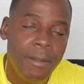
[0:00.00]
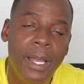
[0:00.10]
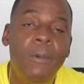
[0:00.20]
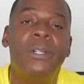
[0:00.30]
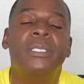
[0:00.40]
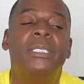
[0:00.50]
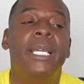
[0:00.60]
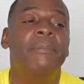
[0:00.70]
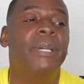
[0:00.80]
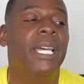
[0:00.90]
I want to
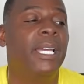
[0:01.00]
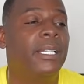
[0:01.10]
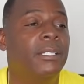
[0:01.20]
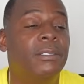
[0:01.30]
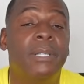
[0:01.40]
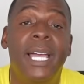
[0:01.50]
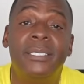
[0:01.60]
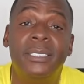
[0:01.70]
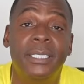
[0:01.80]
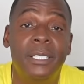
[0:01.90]
say, man,
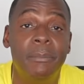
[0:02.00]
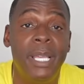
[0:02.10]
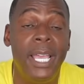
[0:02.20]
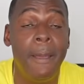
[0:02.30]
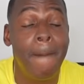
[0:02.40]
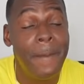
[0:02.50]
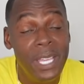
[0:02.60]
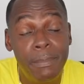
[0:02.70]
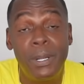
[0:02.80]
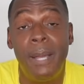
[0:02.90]
congrats to him, man.
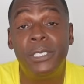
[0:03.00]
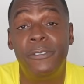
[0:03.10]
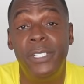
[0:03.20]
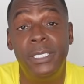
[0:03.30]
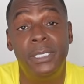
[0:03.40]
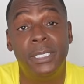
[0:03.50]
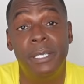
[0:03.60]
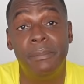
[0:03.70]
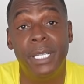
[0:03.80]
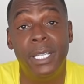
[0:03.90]
Big props to 50
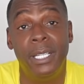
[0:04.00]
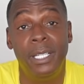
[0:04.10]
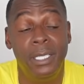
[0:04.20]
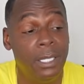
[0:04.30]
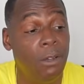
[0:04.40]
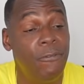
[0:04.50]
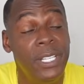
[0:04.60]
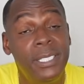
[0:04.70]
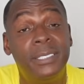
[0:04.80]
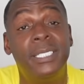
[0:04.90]
Cent, man. Yo,
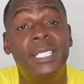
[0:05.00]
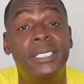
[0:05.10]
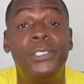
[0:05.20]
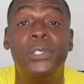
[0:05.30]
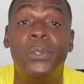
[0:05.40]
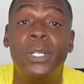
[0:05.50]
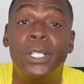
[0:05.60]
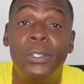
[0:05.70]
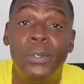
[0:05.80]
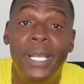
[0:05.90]
50 Cent is doing
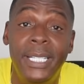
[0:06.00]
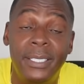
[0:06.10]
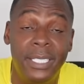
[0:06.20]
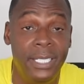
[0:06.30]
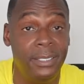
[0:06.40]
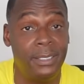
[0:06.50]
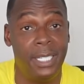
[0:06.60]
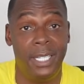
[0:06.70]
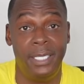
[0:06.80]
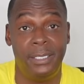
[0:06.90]
great things,
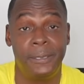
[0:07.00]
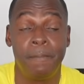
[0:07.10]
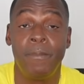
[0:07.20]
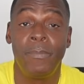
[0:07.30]
guys.